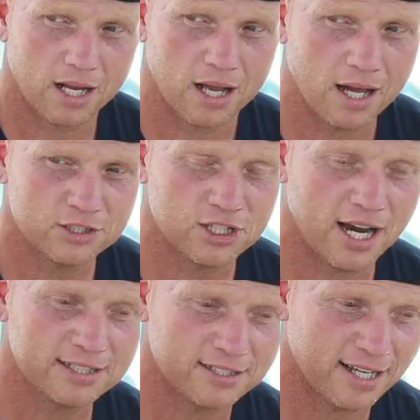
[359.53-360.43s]
God
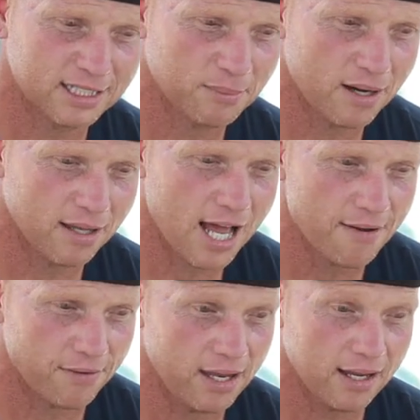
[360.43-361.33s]
changed things in my
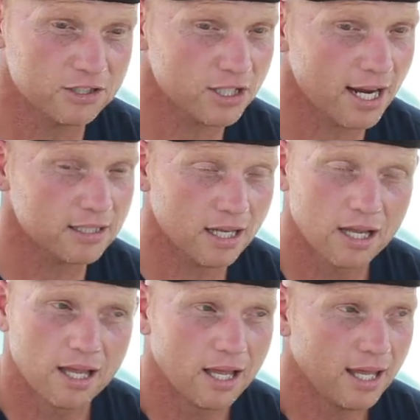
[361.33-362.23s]
life, and He can change
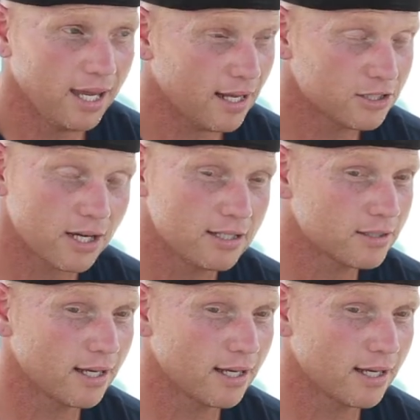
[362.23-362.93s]
things